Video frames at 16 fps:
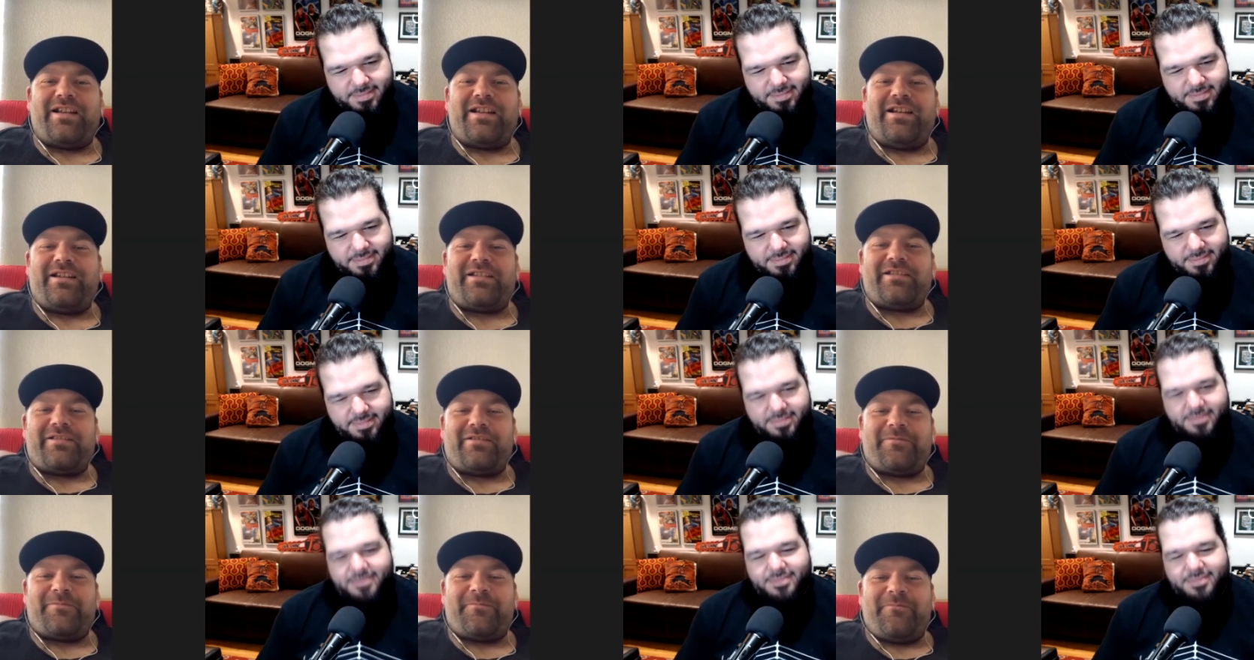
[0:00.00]
Speaker 1: out of
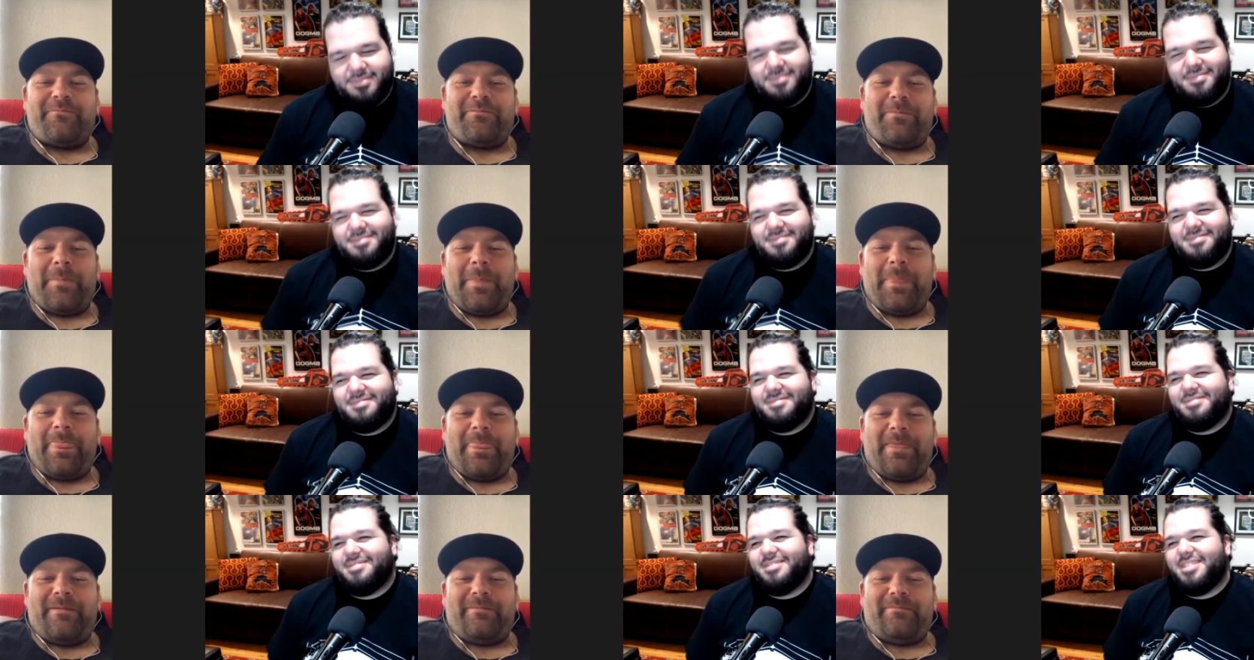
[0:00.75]
here.
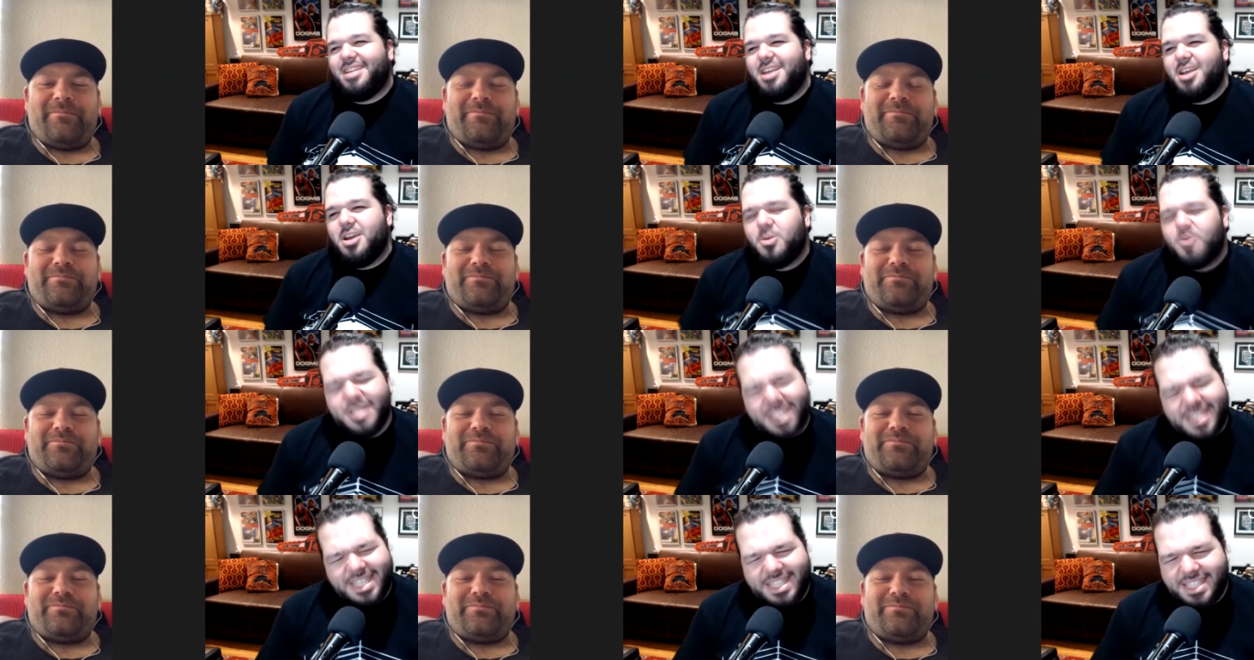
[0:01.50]

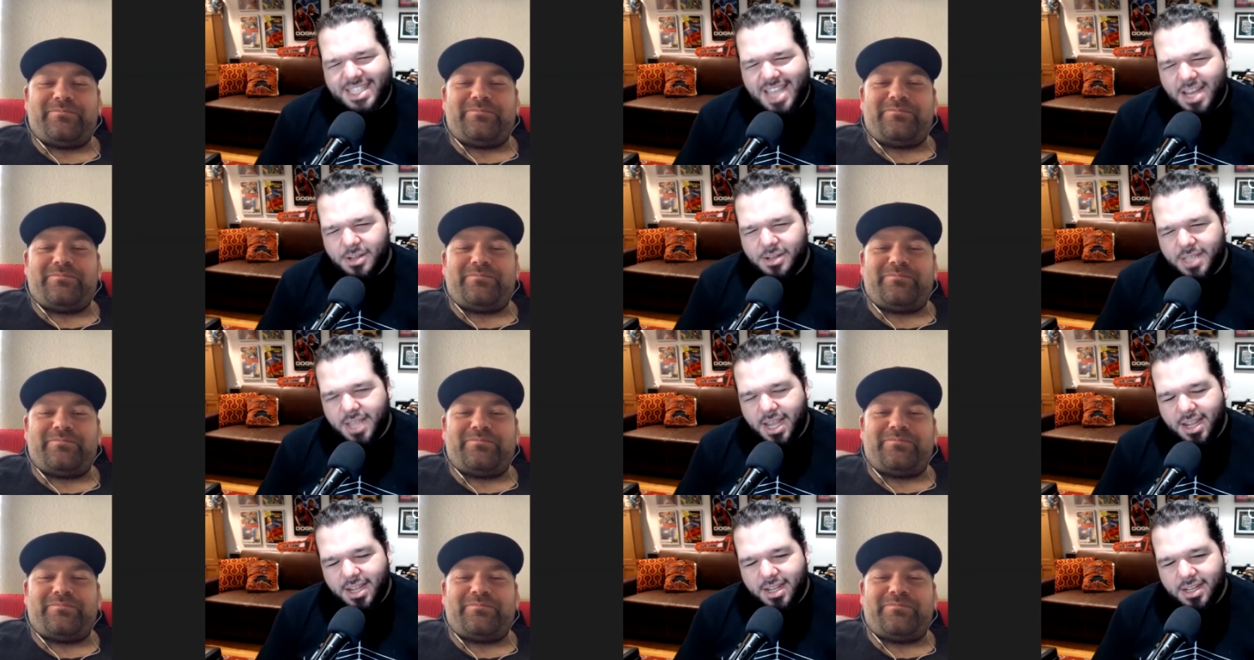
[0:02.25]
Speaker 2: Was this in San
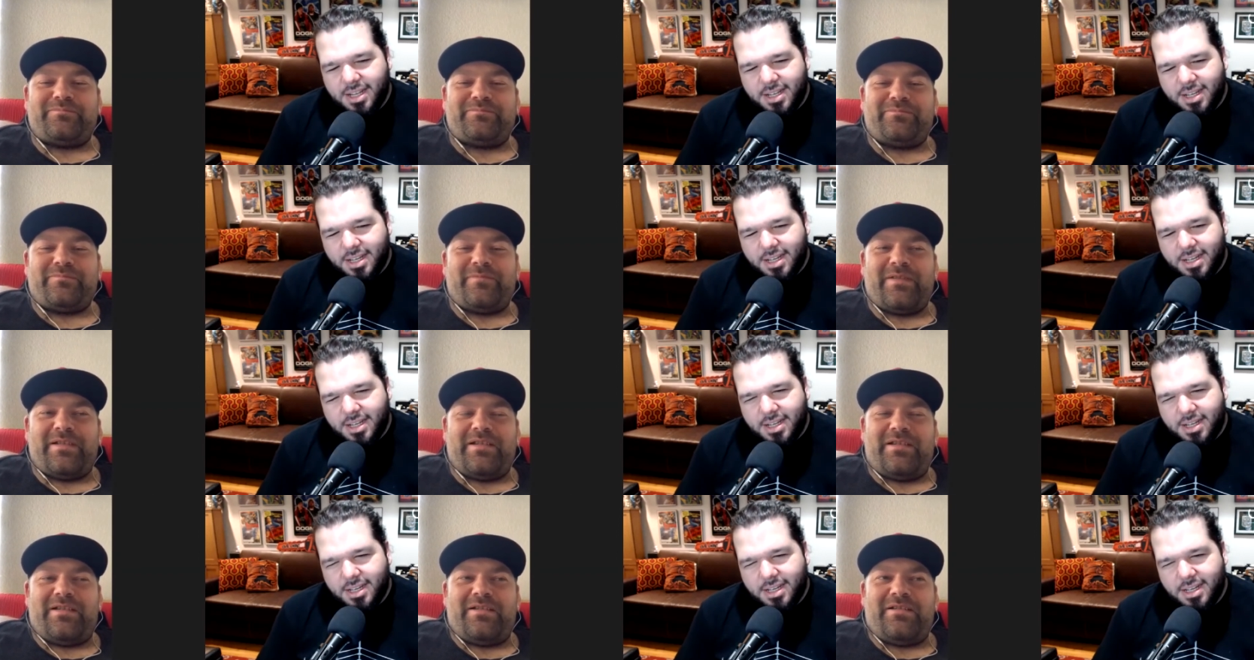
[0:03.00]
Jose?
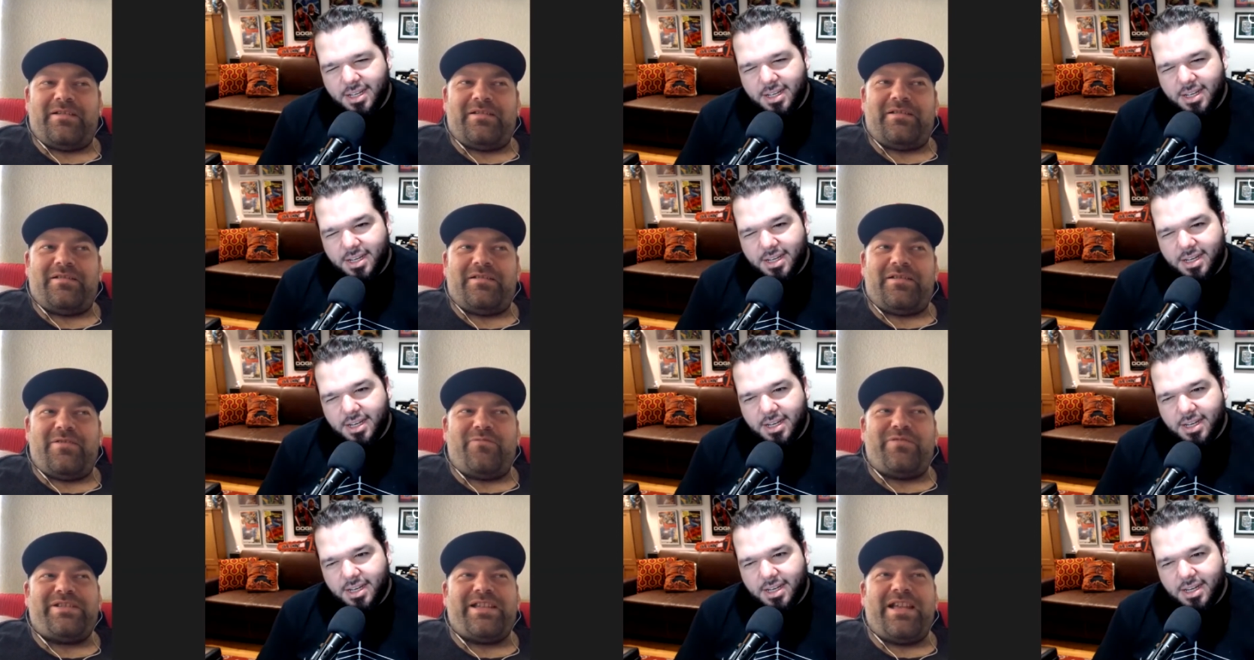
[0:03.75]
Speaker 1: It
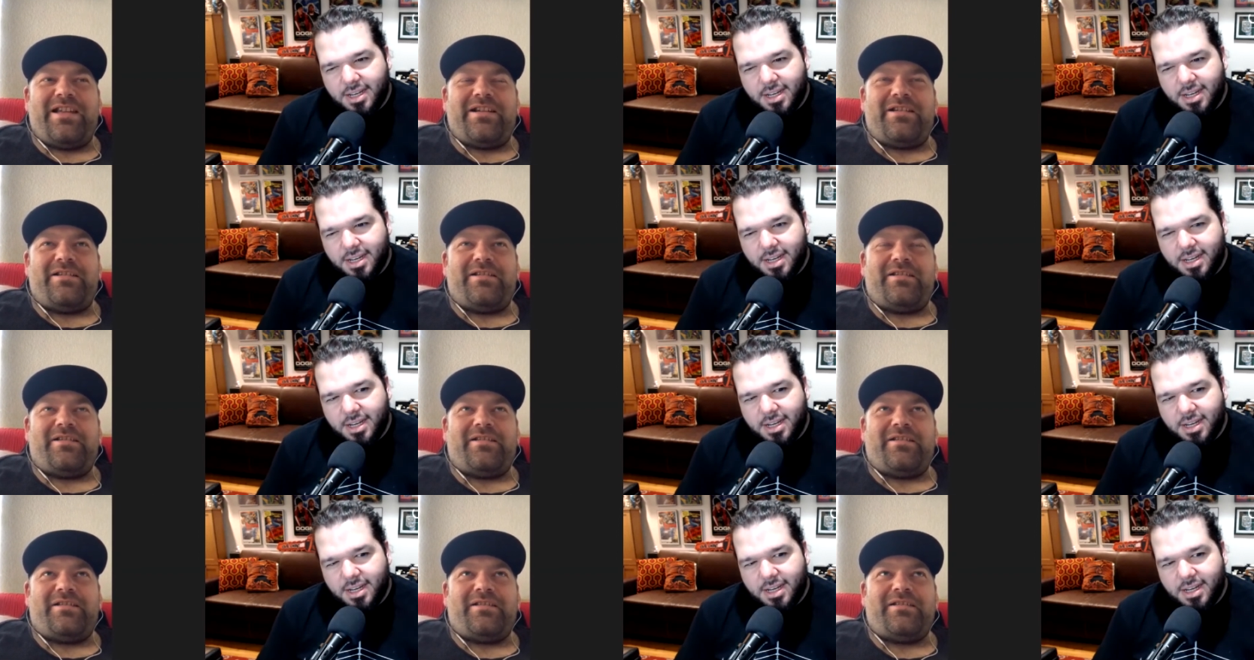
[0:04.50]
was at
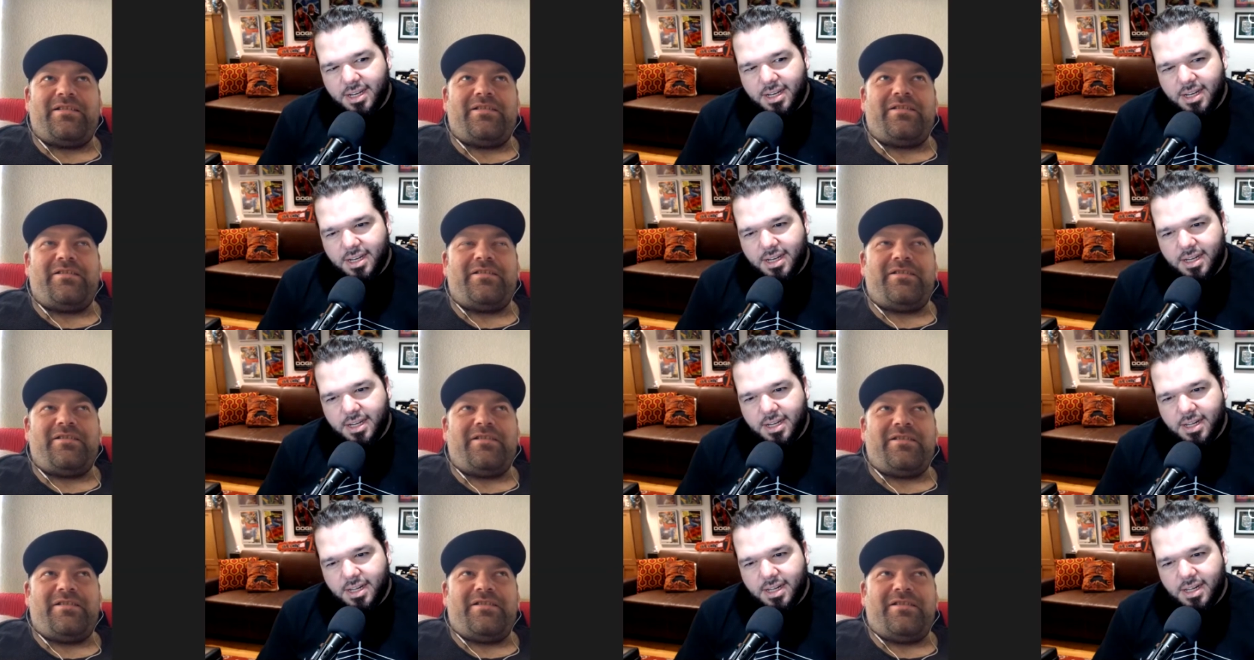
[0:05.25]
a
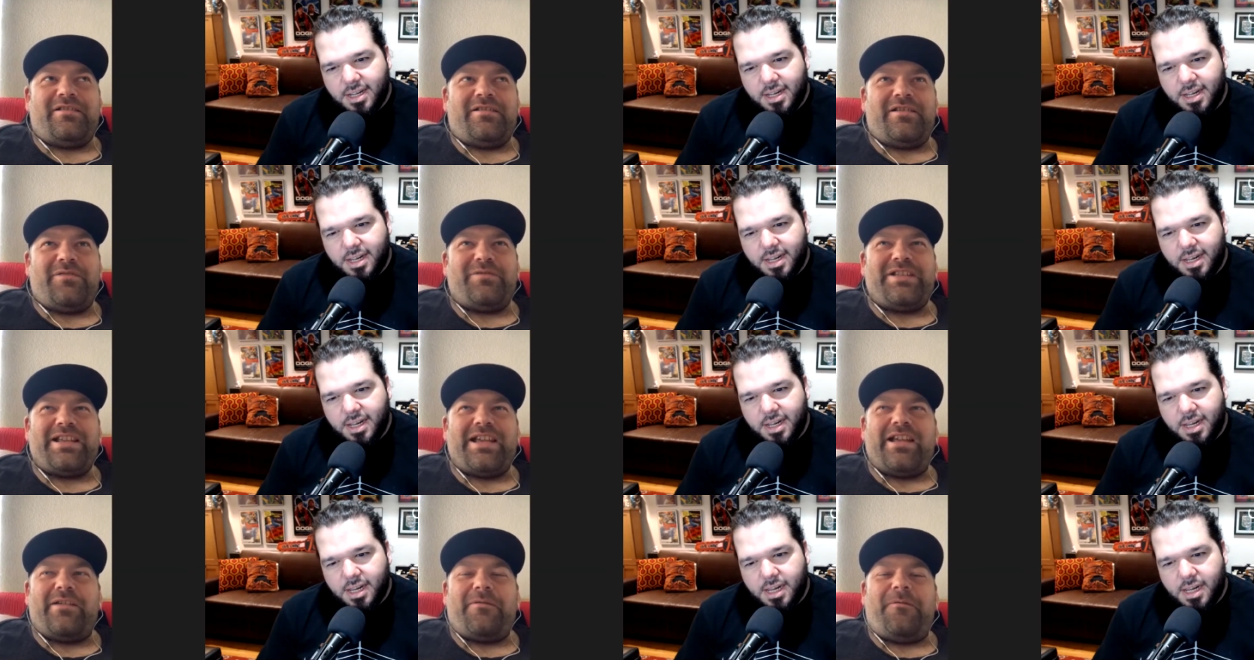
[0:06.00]
it was like
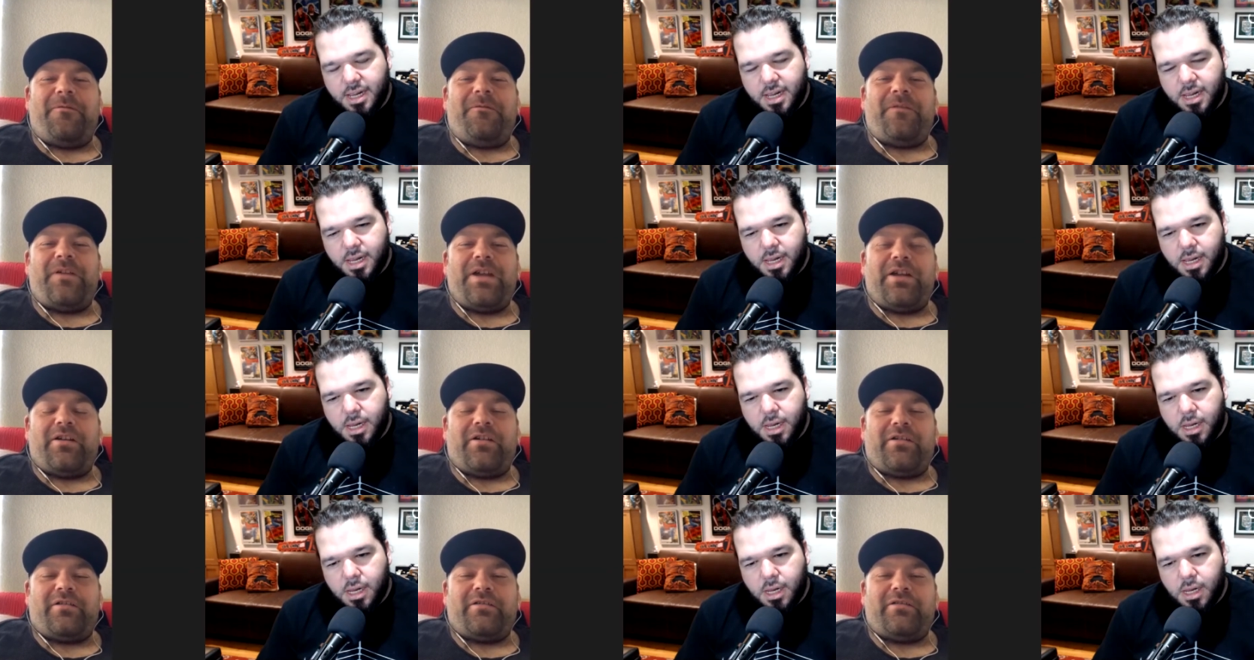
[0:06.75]
at a
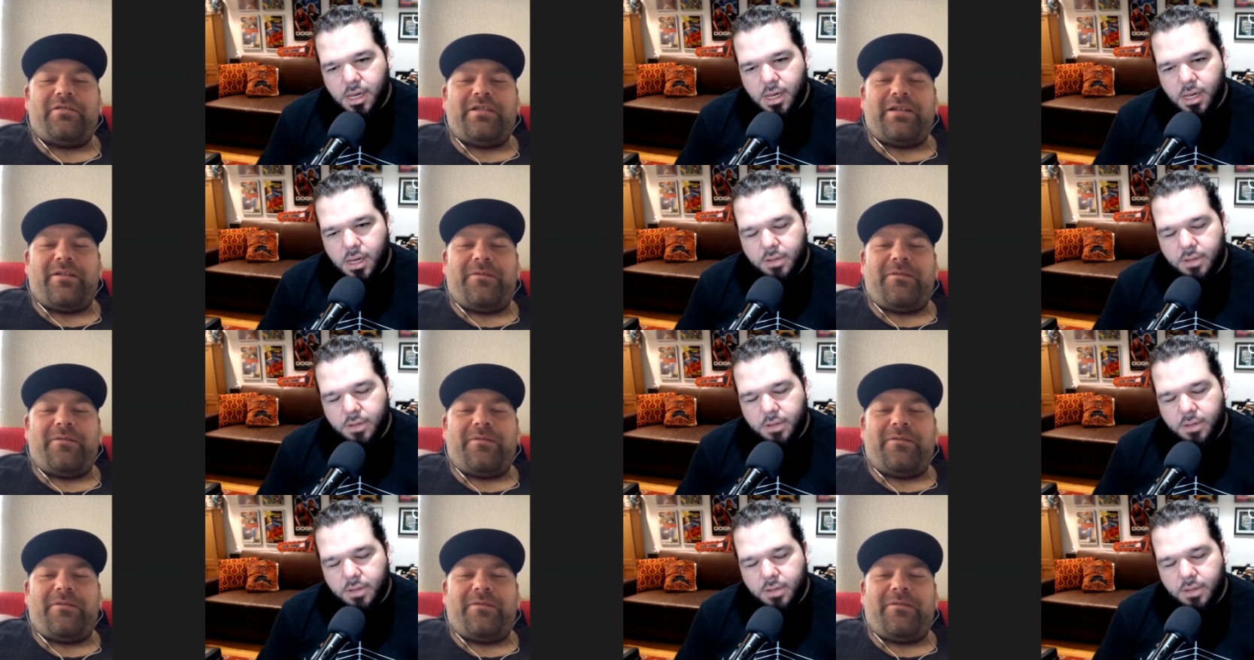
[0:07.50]
fair like a